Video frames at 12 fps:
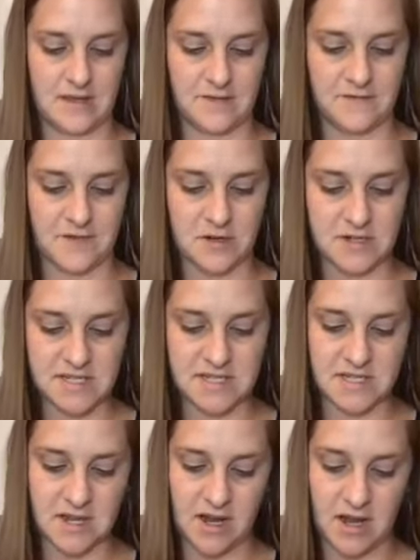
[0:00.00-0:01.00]

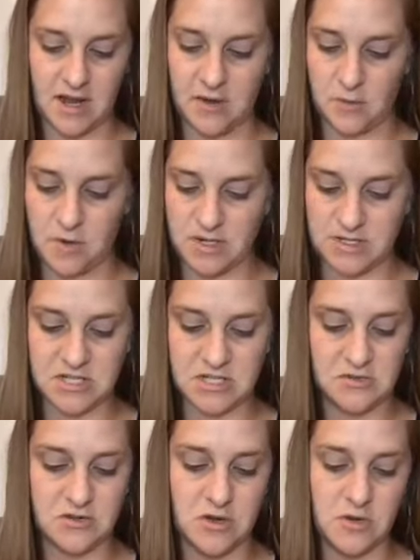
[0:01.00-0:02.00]
first, I want
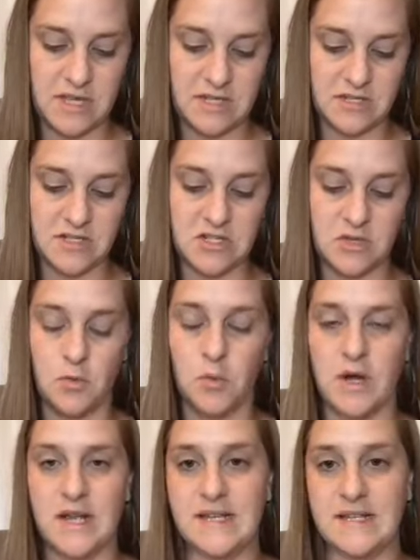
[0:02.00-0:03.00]
to go into
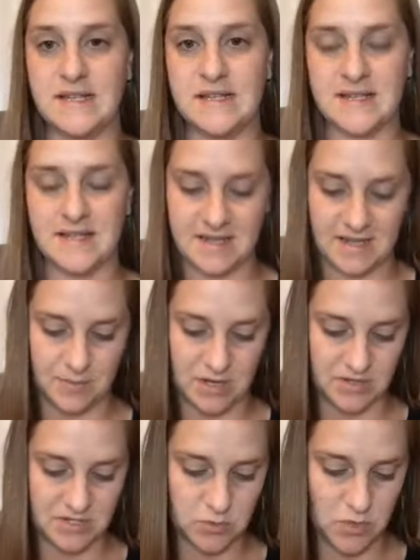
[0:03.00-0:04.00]
what is an
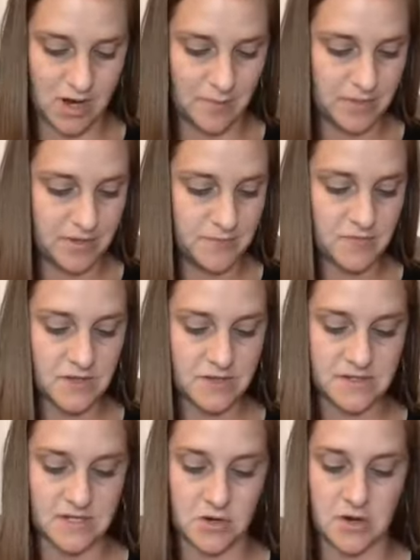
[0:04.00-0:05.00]
email swap.
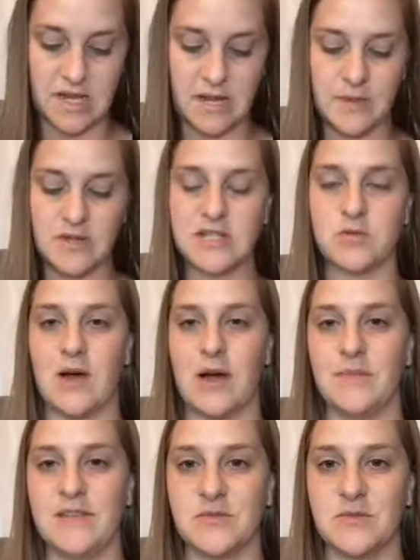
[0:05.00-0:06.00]
So an email
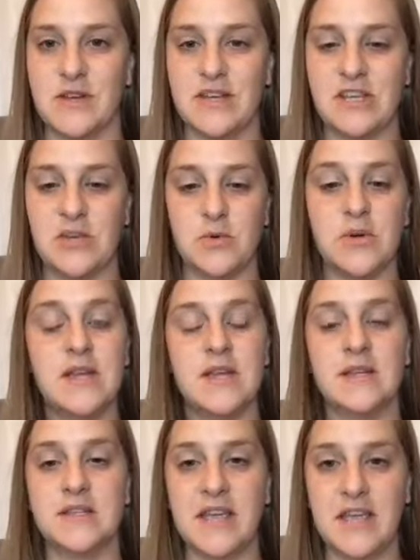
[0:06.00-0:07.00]
swap is when you
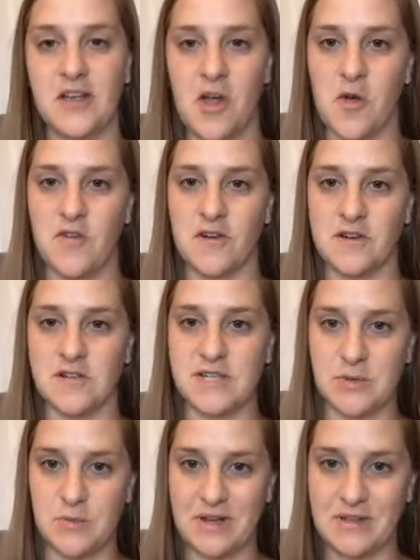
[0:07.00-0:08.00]
take over
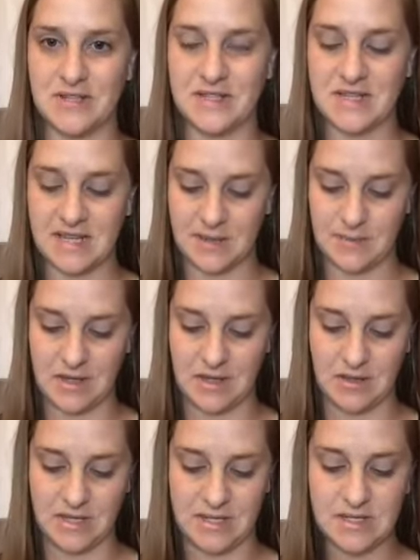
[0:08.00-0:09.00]
someone else's
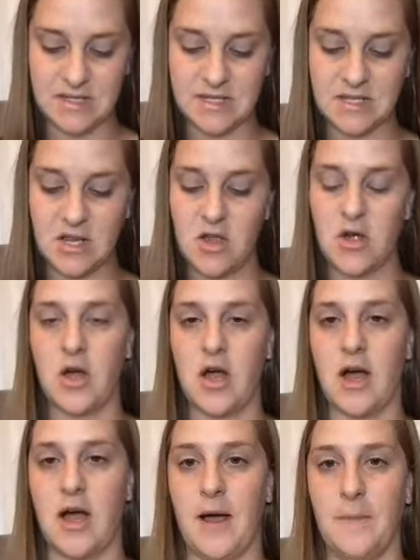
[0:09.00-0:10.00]
email list,
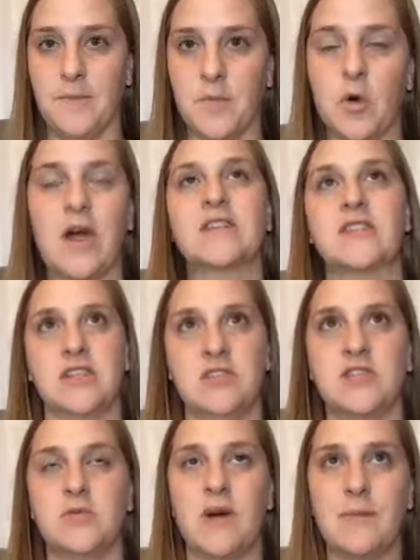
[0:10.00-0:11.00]
or actually you
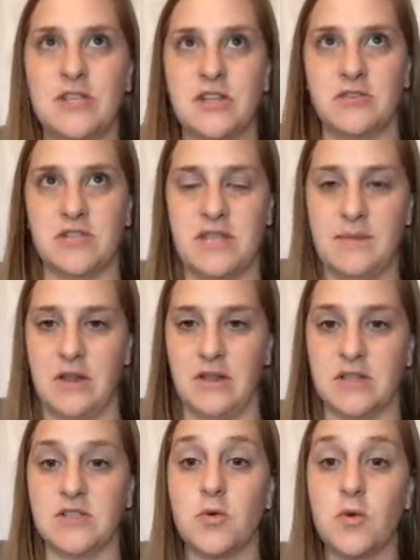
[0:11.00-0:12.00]
swap each other's email
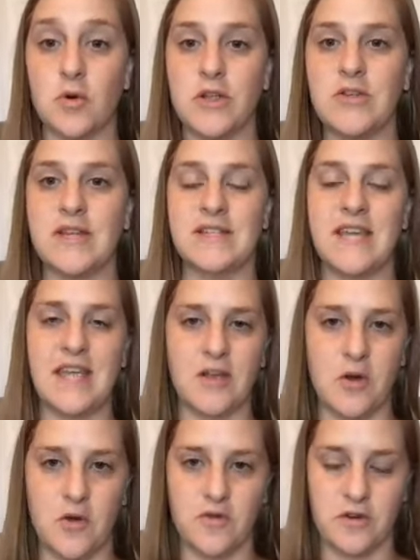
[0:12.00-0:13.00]
list, or you can take
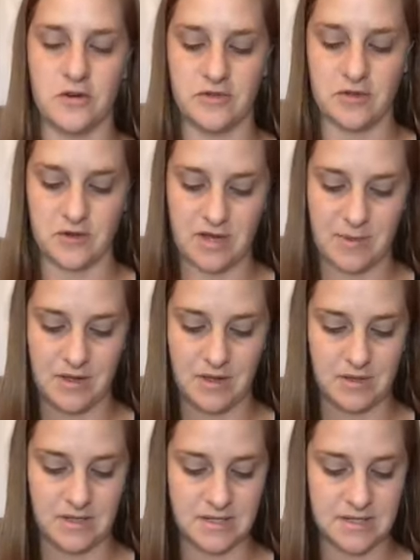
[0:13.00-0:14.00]
over their
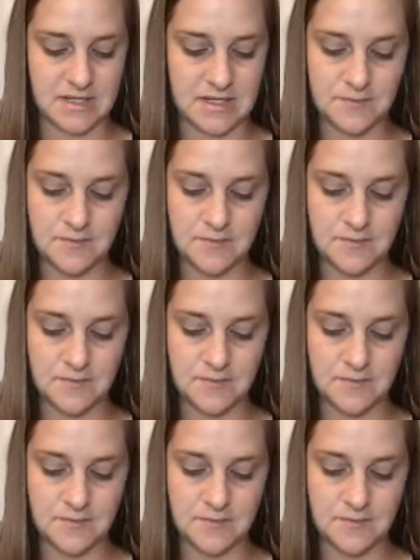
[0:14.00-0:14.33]
email list,